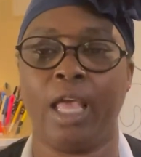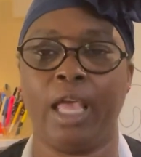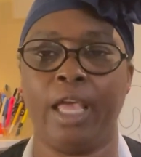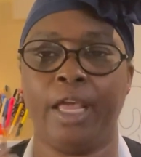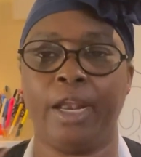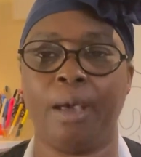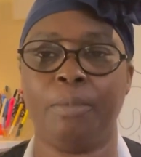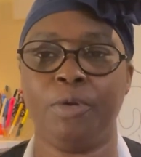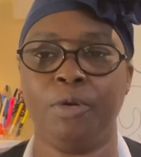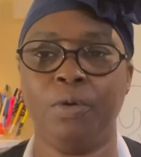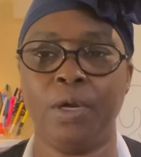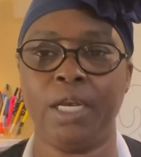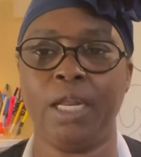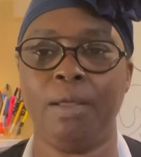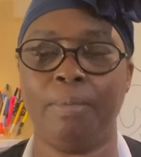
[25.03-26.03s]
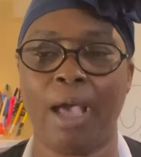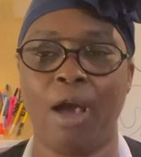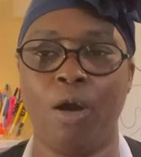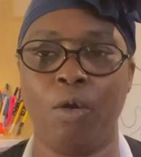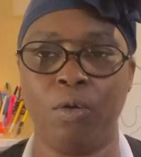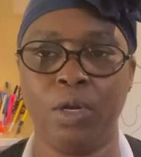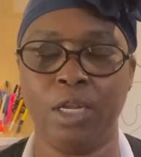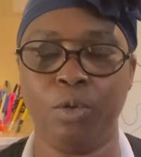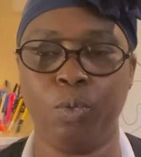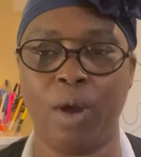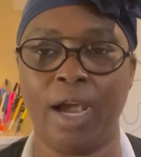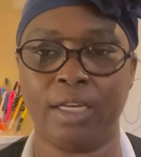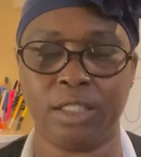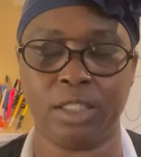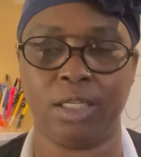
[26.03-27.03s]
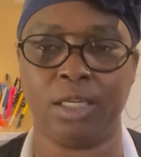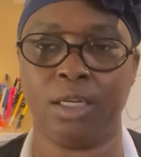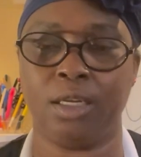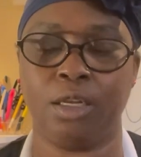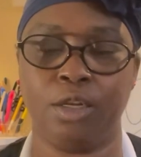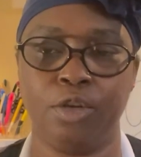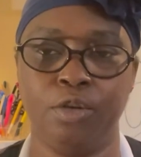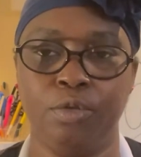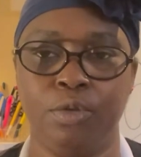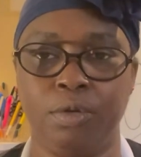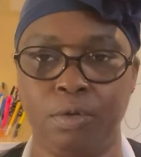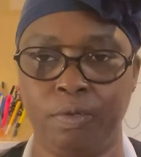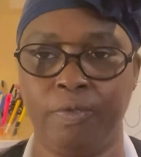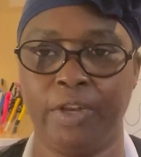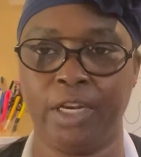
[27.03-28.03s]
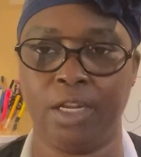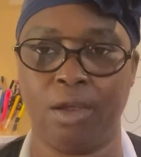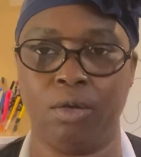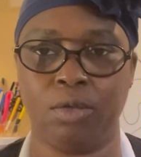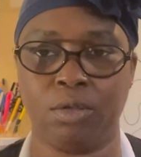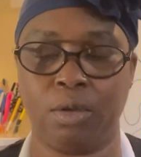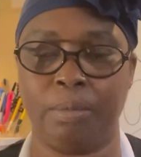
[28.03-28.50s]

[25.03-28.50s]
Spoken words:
and I'm doing it by only watching YouTube videos.